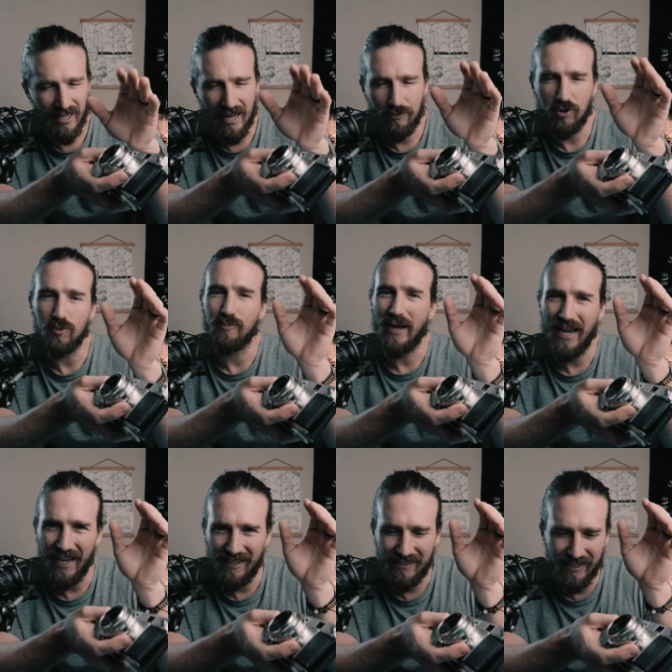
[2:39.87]
an absolute
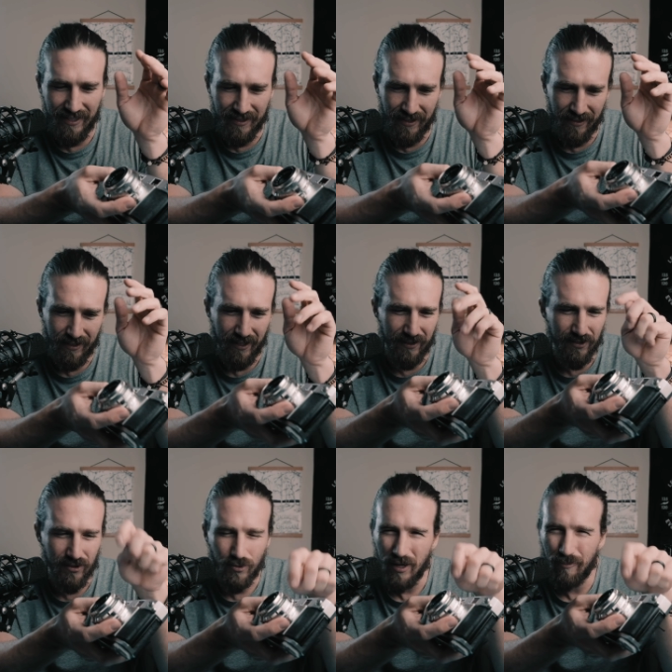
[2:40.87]
pain to get in there, kind of
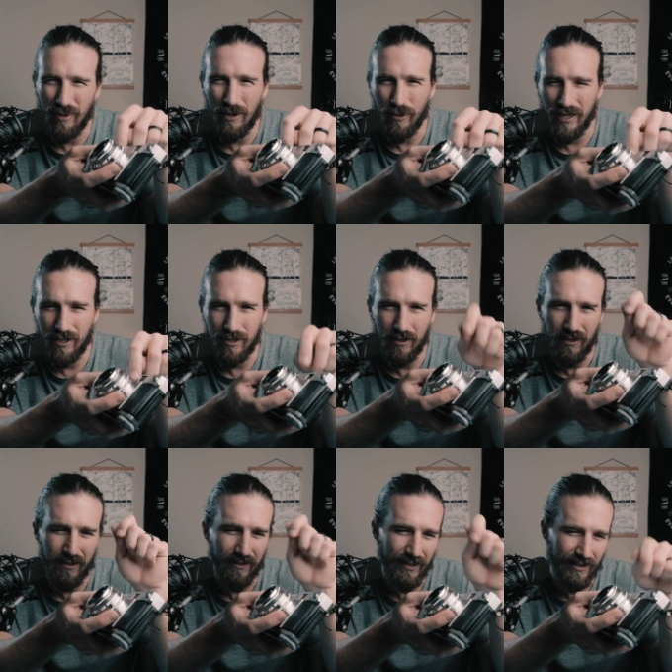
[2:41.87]
scrape out what I
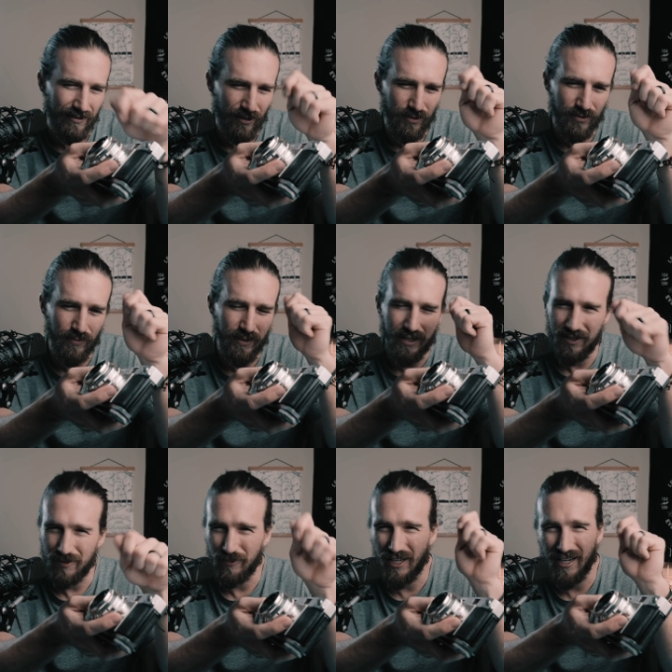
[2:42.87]
could, and then use
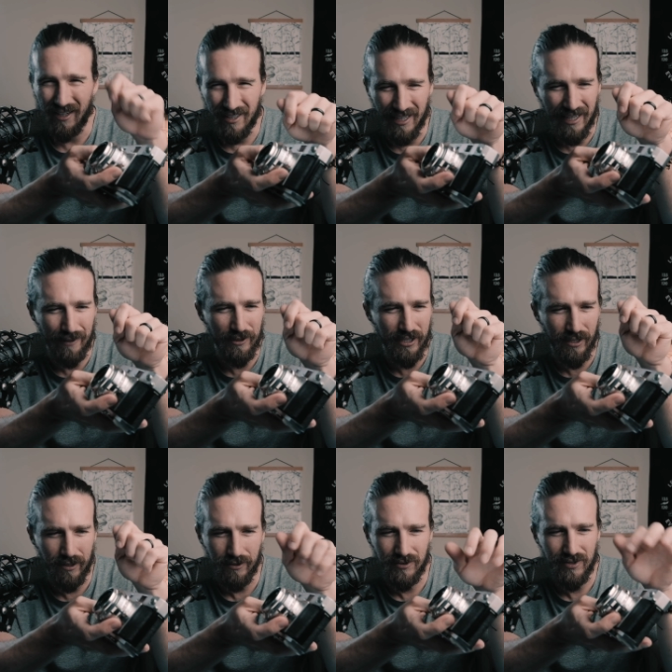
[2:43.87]
some cleaning
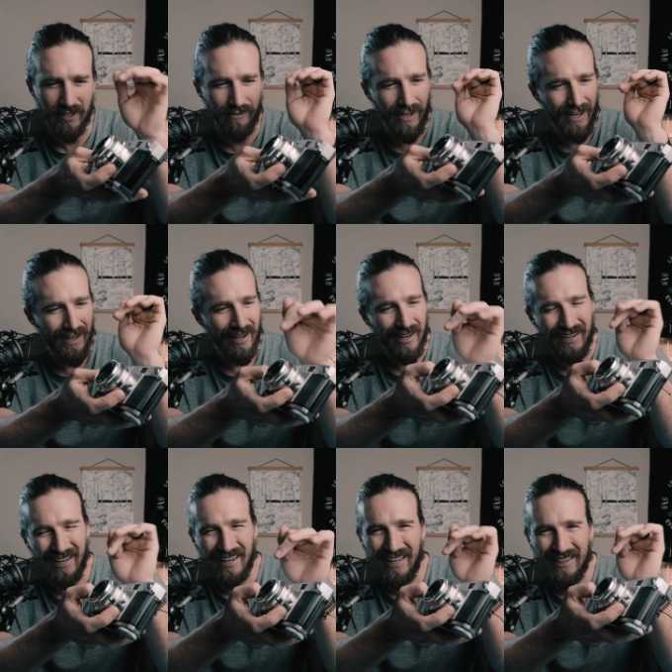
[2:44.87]
materials and stuff, and
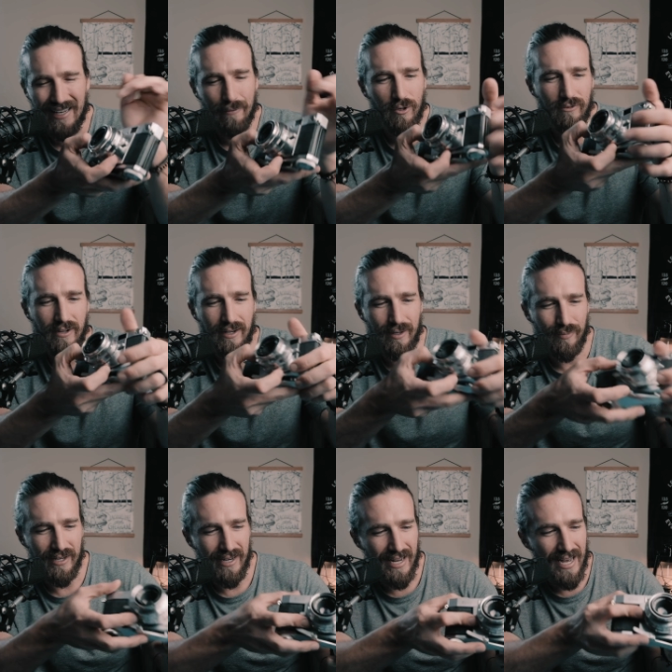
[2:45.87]
kind of get that moving.
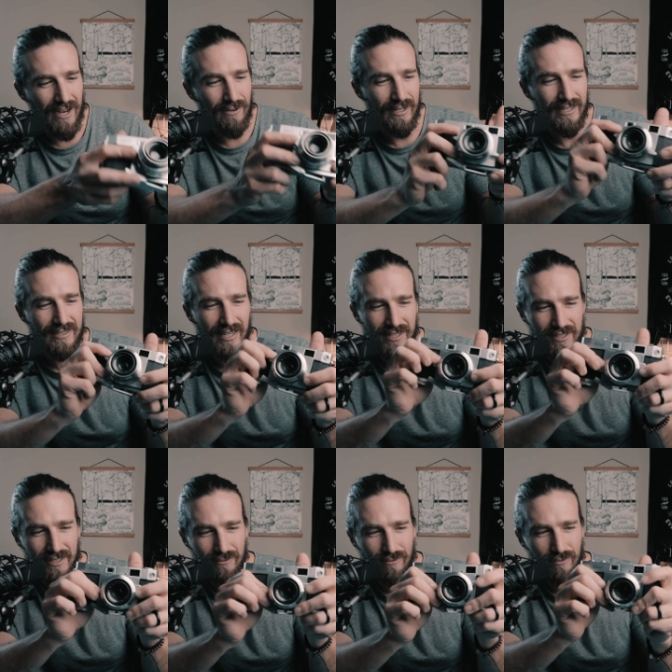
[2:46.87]
But now it is
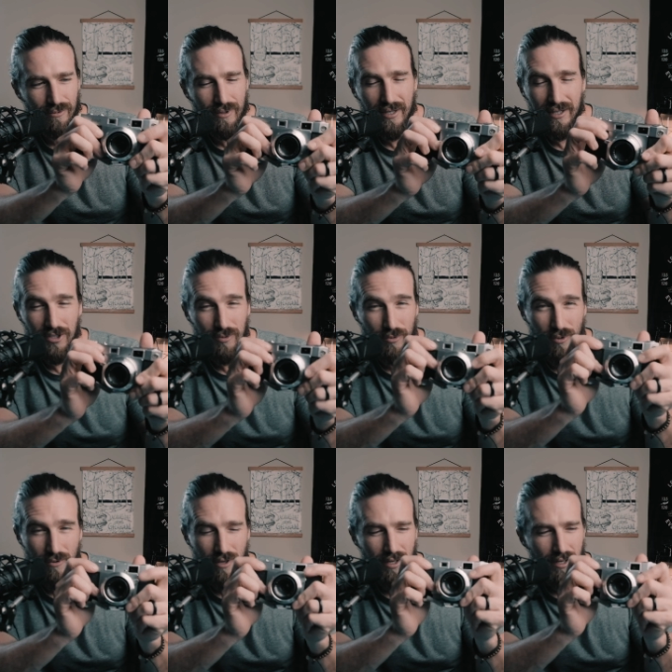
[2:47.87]
actually really
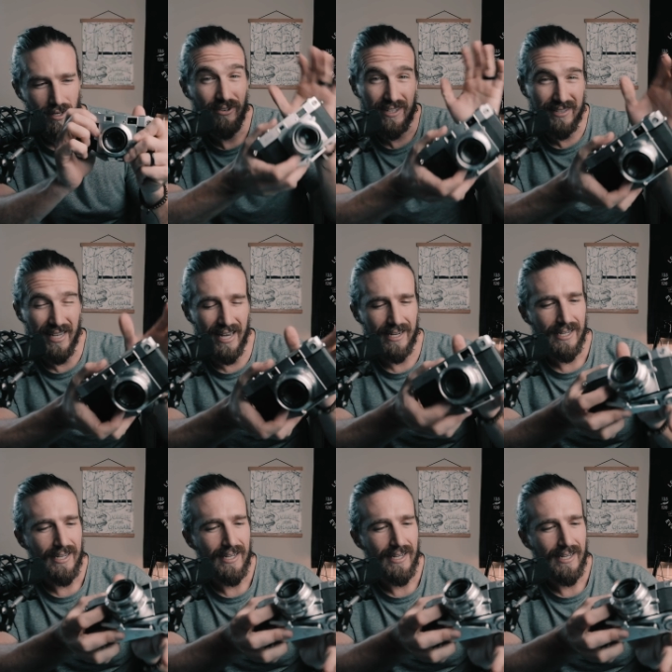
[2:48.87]
smooth. Fix that,